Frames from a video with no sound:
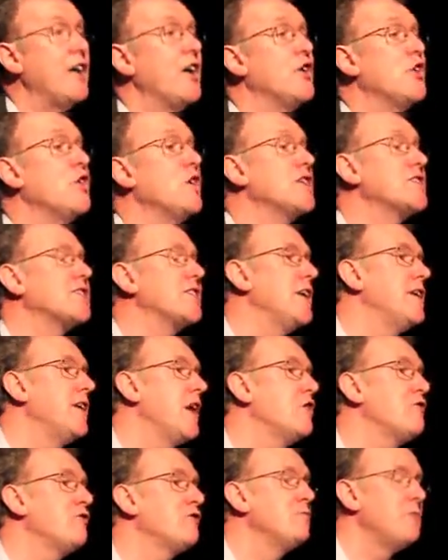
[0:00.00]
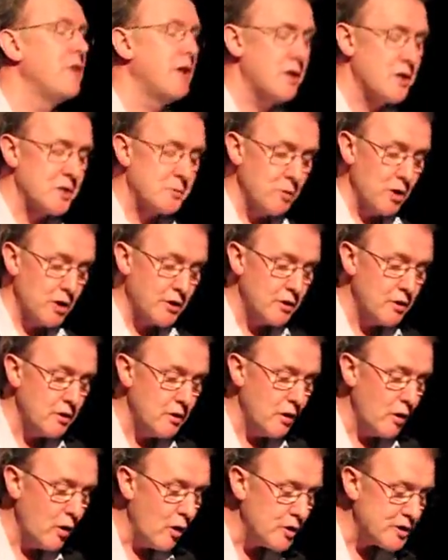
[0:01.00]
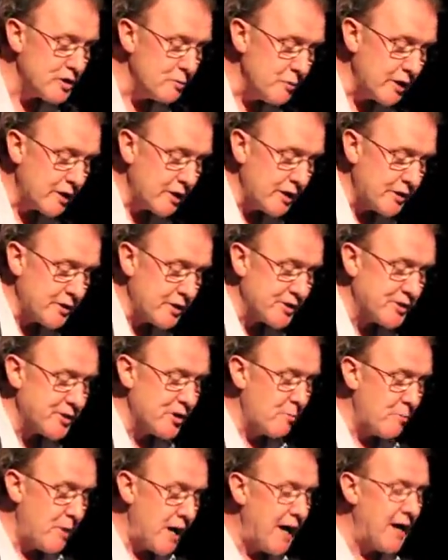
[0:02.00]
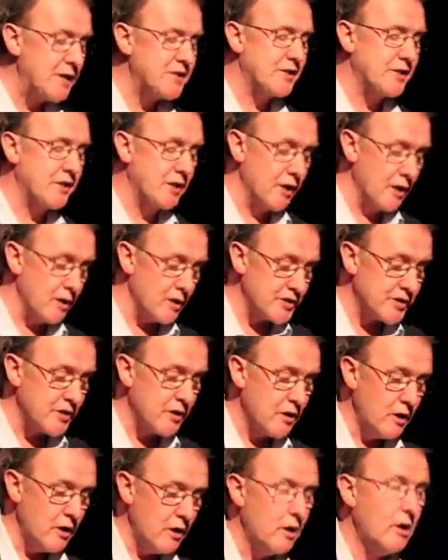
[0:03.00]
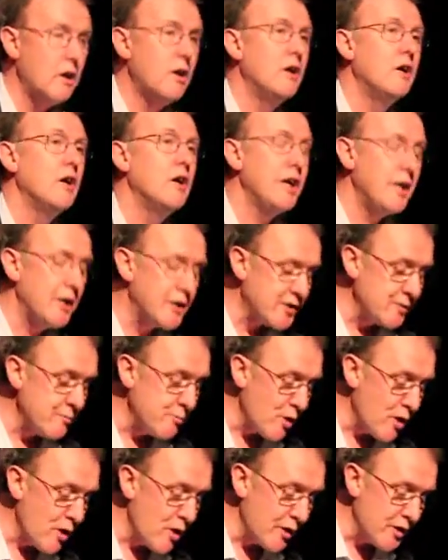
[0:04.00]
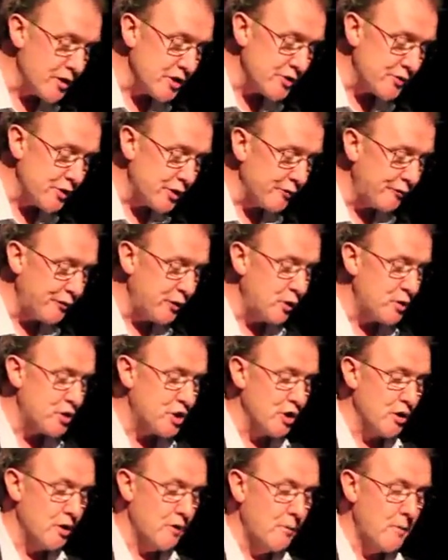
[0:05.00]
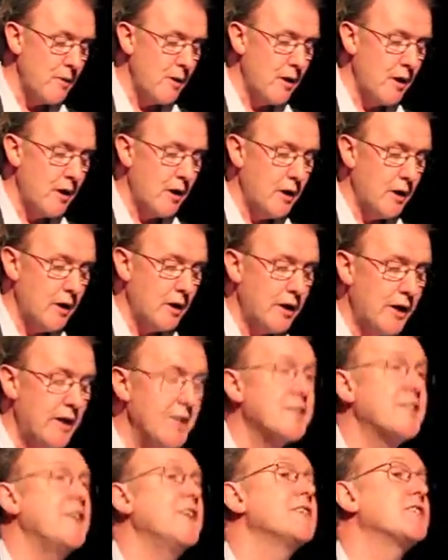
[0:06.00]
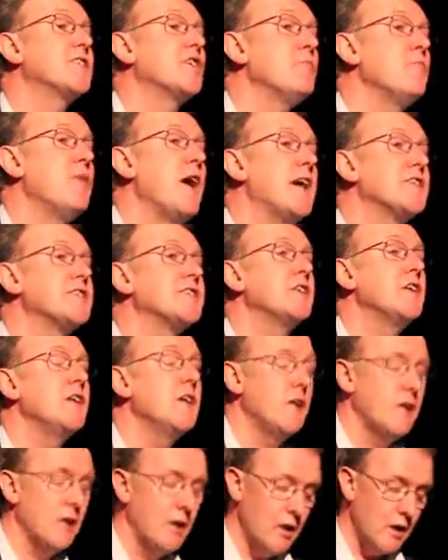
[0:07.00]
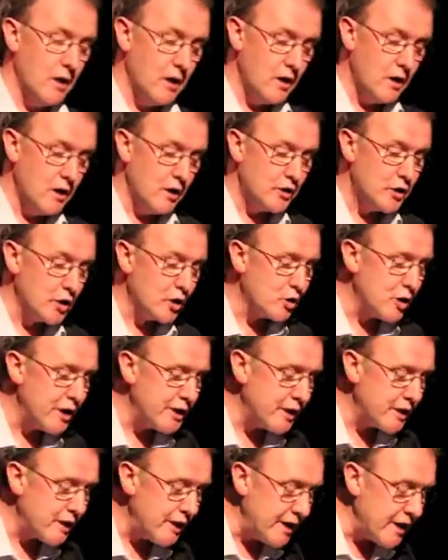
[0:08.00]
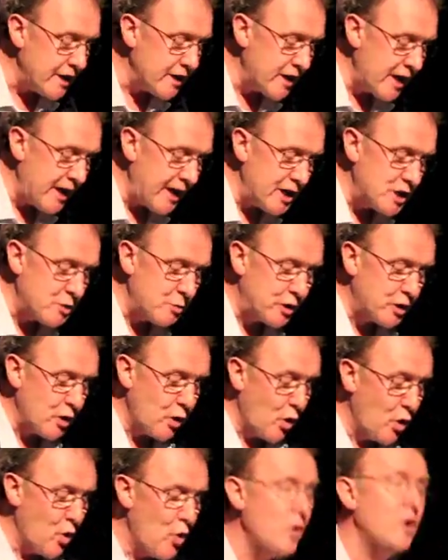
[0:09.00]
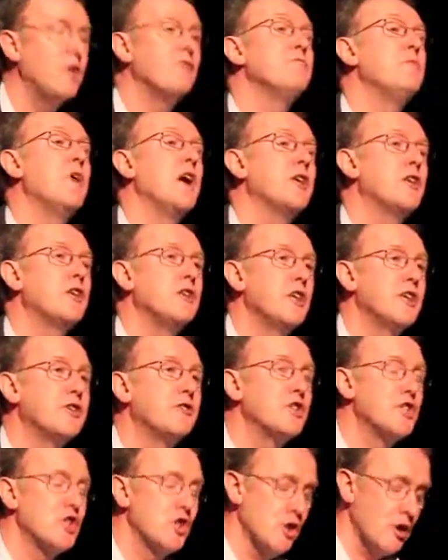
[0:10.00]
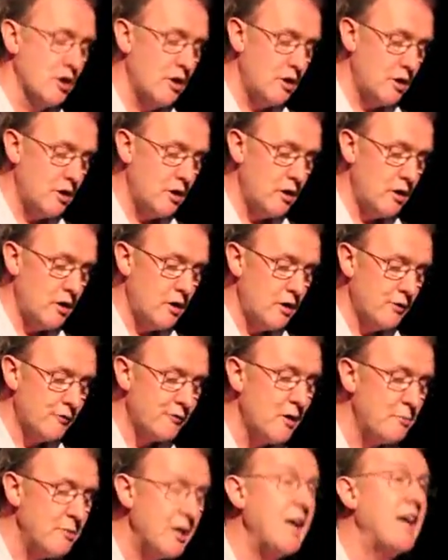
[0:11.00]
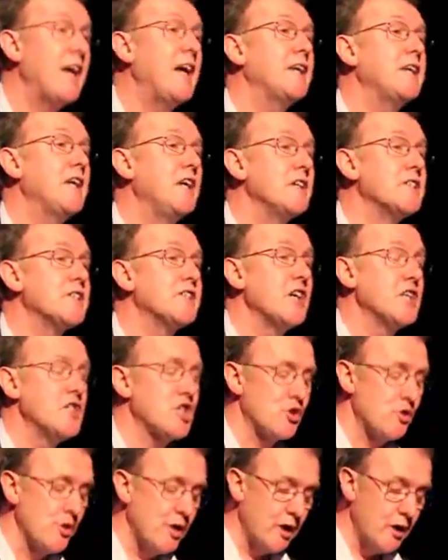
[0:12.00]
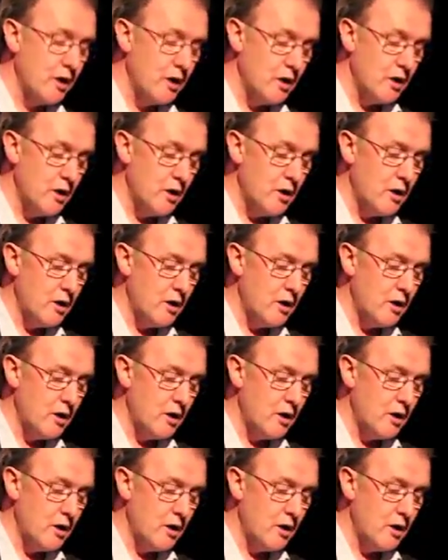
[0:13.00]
and not only stand out from theirs, but ultimately to surpass theirs in its importance for the future, is his capacity to critically engage with the whole of modern literature from the 18th century